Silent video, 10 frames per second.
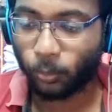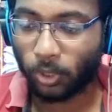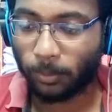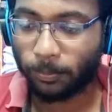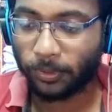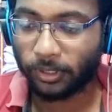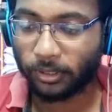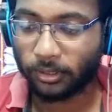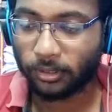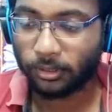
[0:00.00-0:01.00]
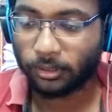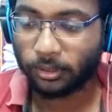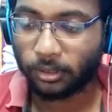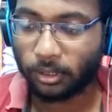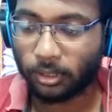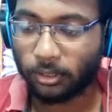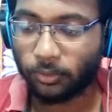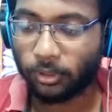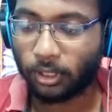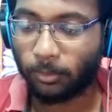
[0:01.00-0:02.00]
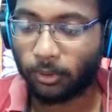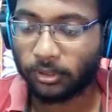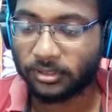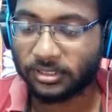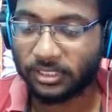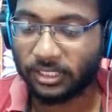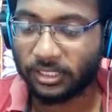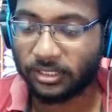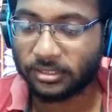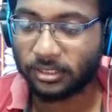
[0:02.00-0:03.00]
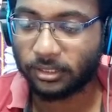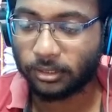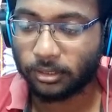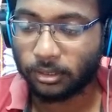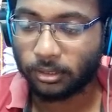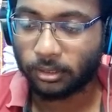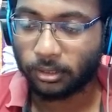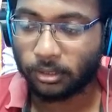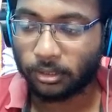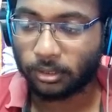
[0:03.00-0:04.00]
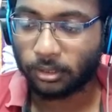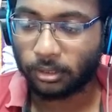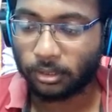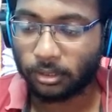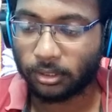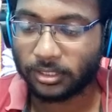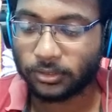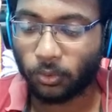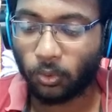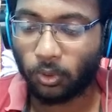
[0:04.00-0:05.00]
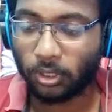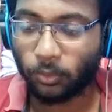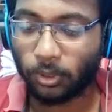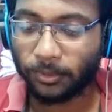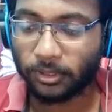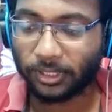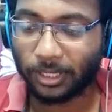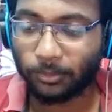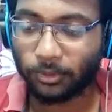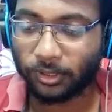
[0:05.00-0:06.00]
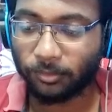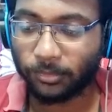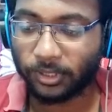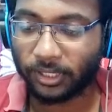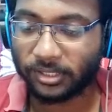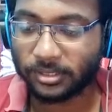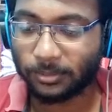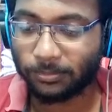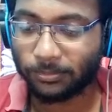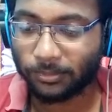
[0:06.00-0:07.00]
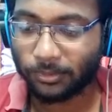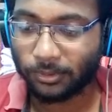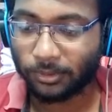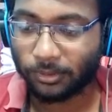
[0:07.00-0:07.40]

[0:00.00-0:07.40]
good weapon. Dude, come on. Seriously. There's no other weapon the game could give me except